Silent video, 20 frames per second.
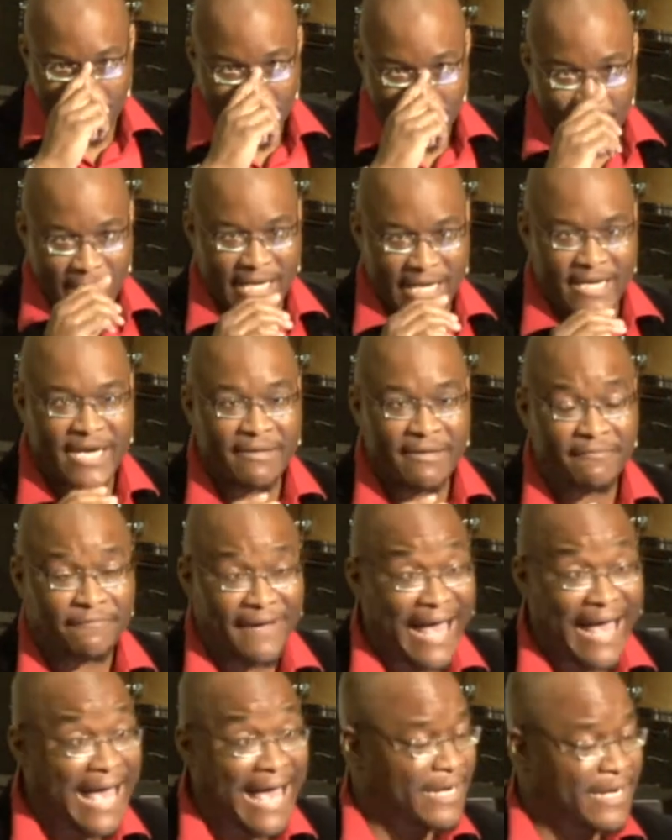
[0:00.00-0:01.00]
he couldn't
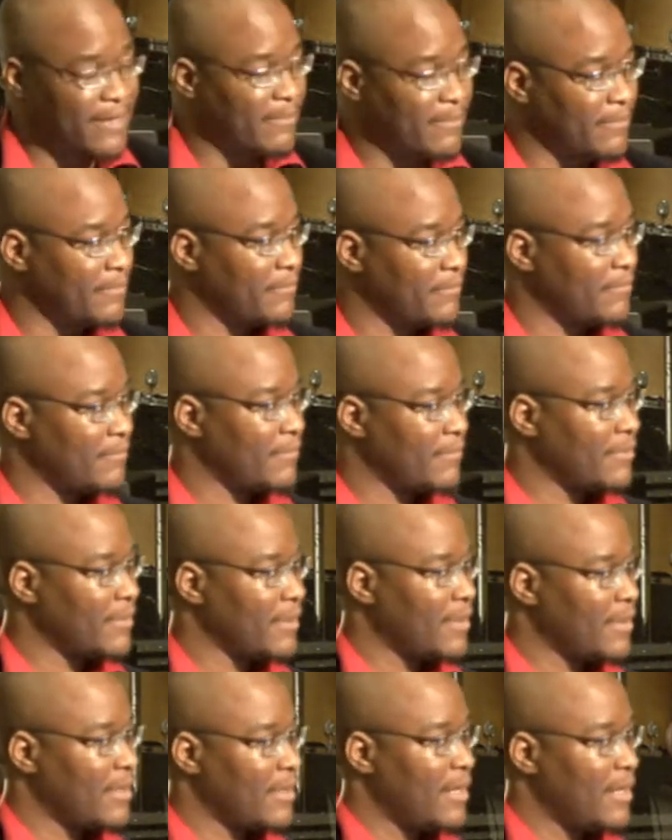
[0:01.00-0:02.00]
find him.
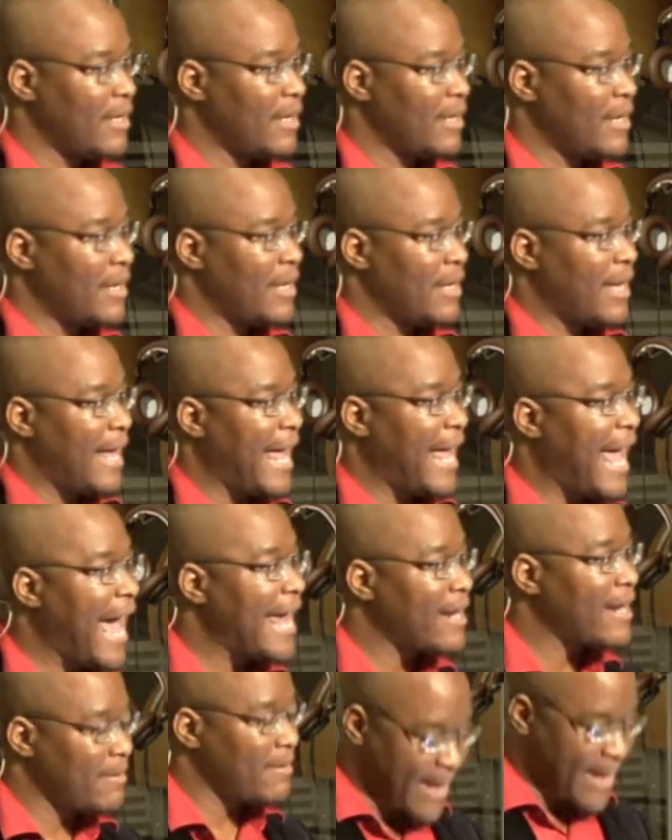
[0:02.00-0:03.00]

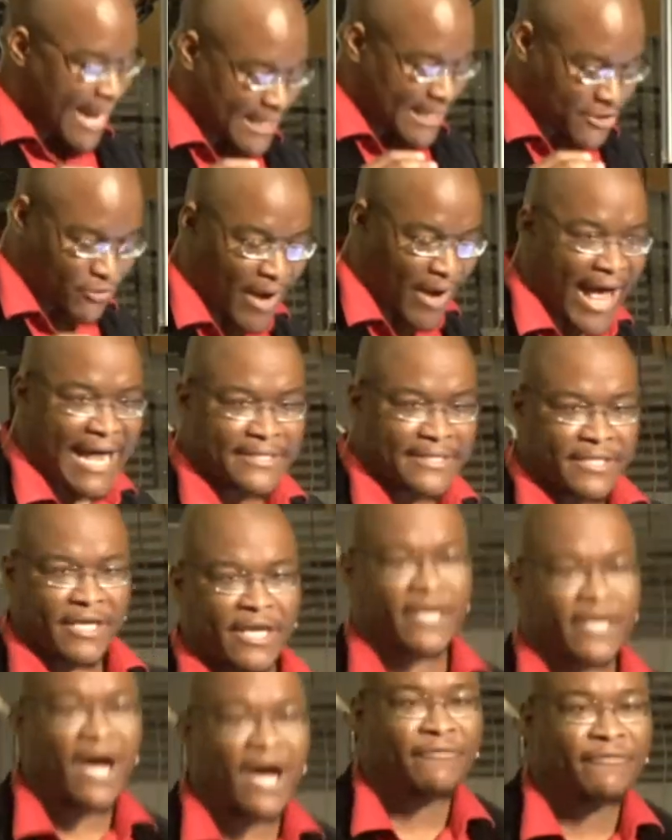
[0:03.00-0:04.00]
Adam had tried to
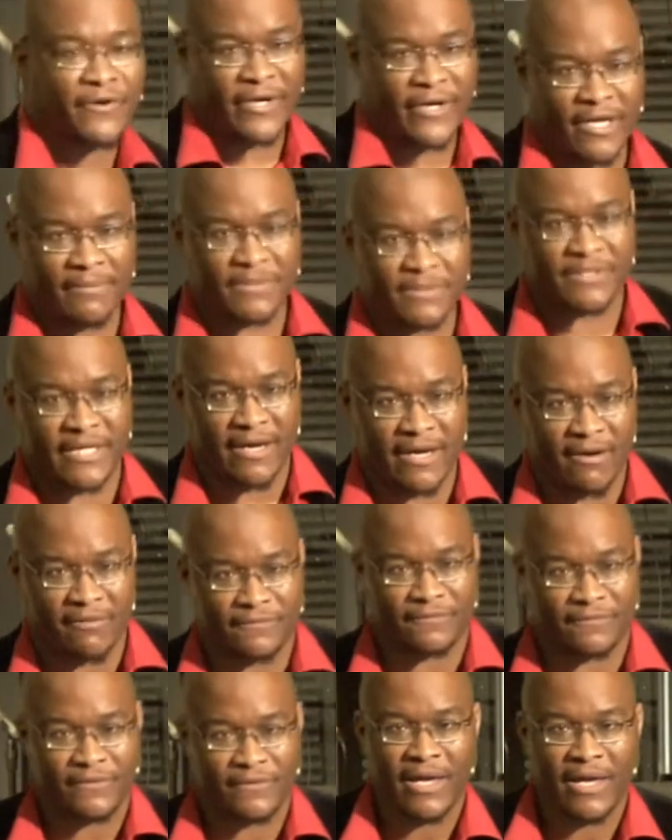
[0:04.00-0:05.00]
cover
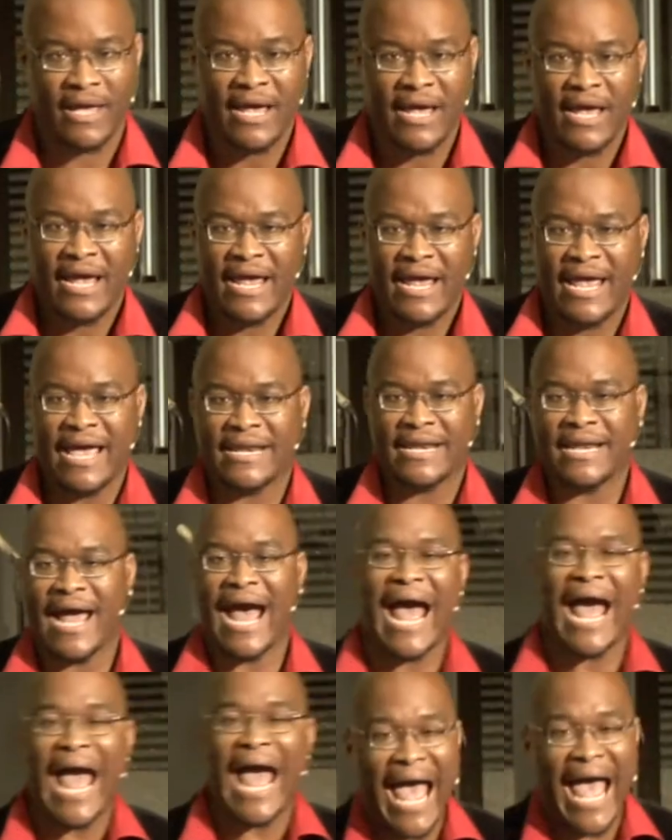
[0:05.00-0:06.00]
himself and
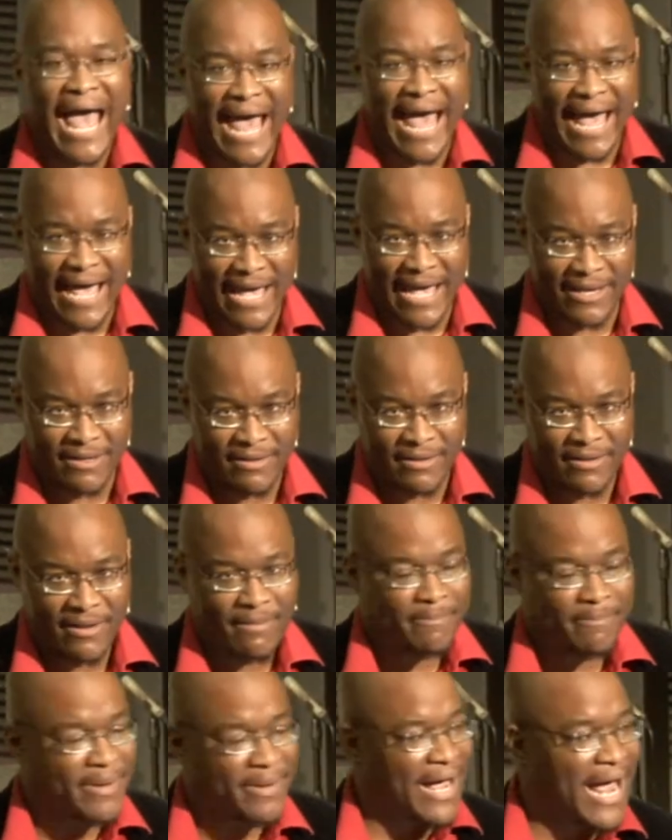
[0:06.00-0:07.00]
hide
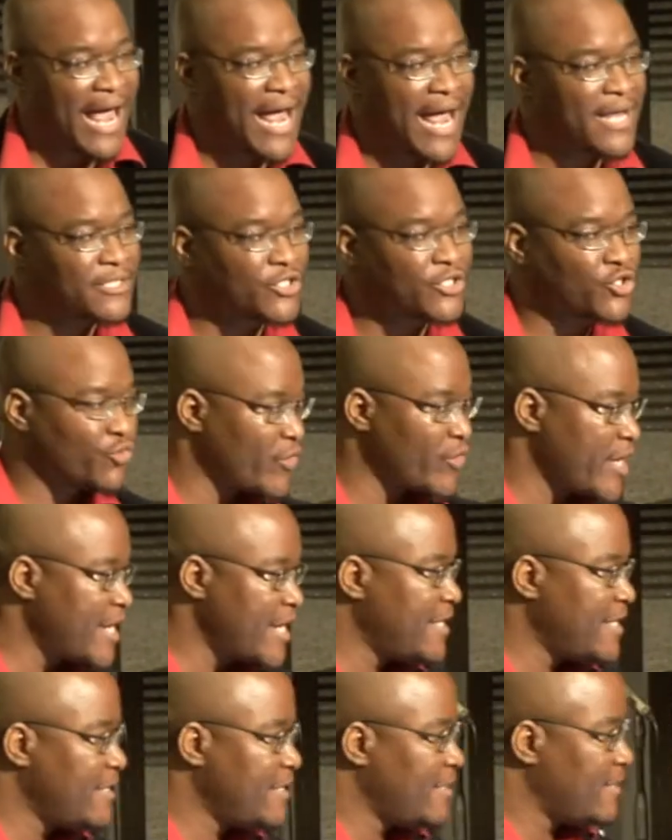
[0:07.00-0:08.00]
behind
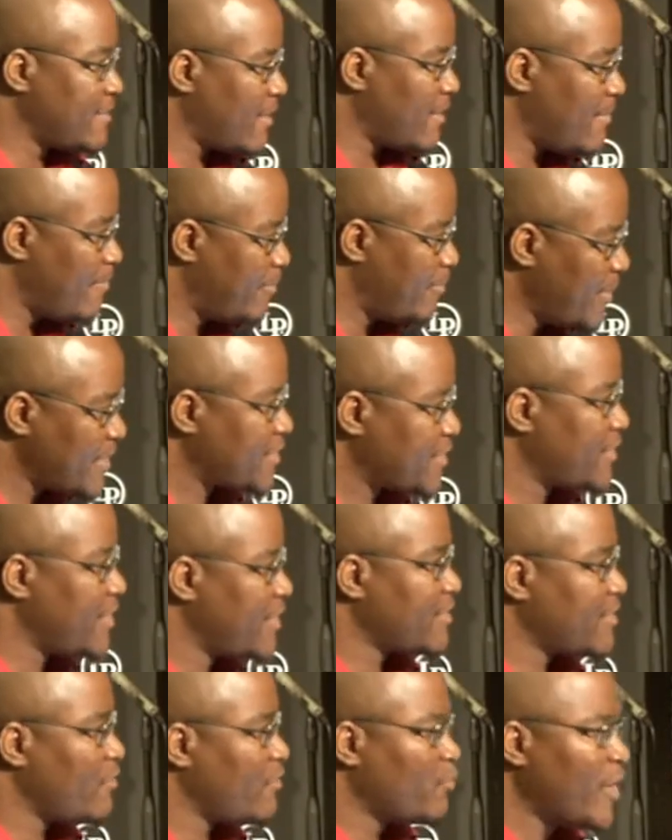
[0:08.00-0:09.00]
trees or
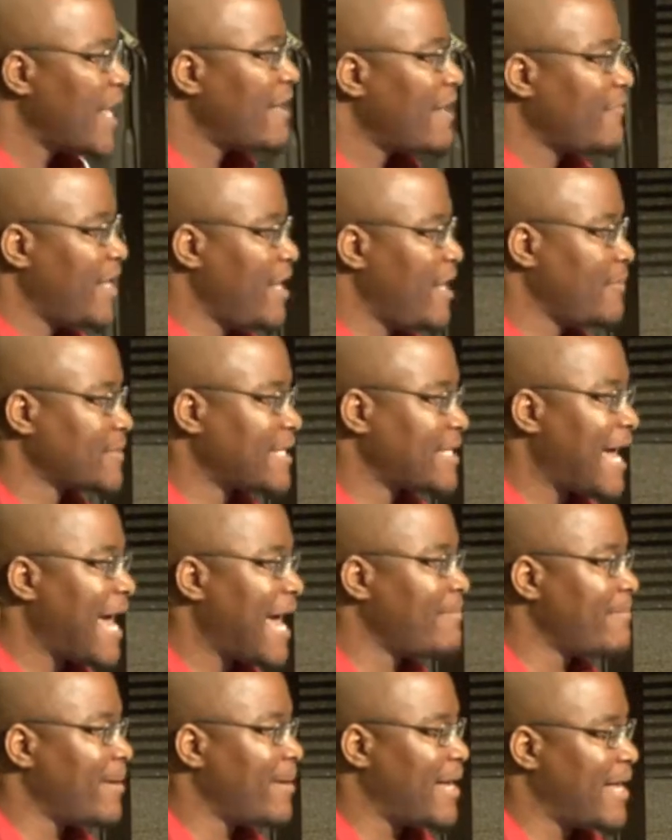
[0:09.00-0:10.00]
bushes or whatever he was
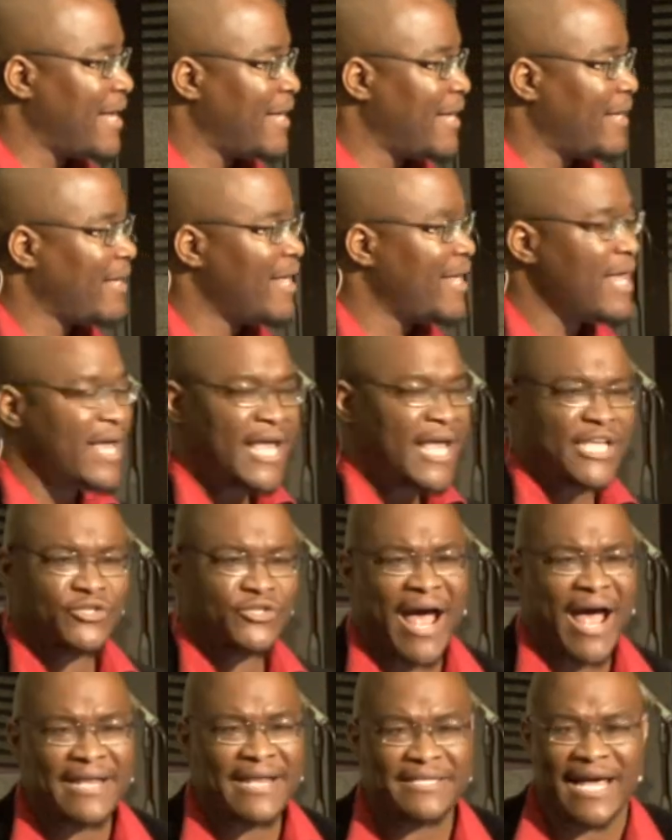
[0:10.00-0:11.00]
hiding behind. He
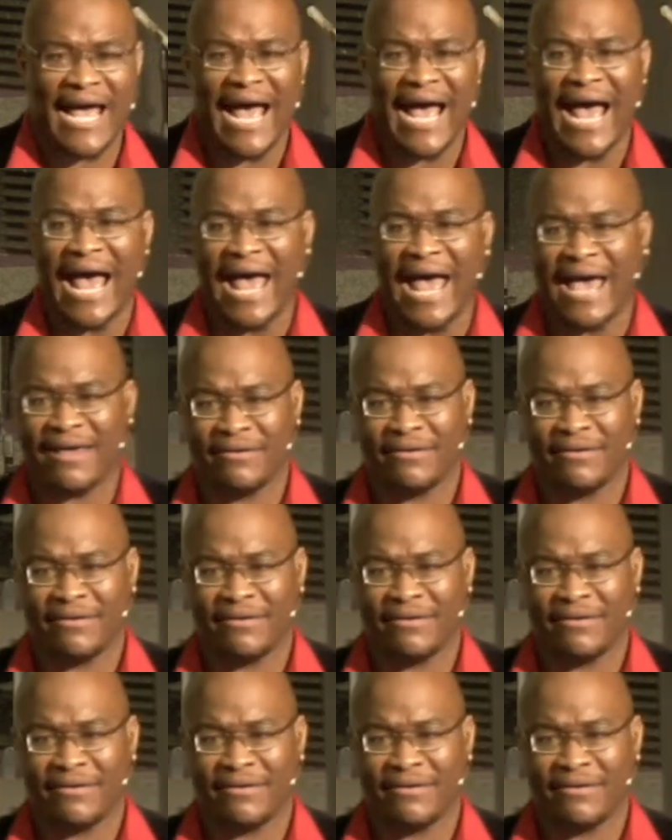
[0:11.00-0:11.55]
tried to hide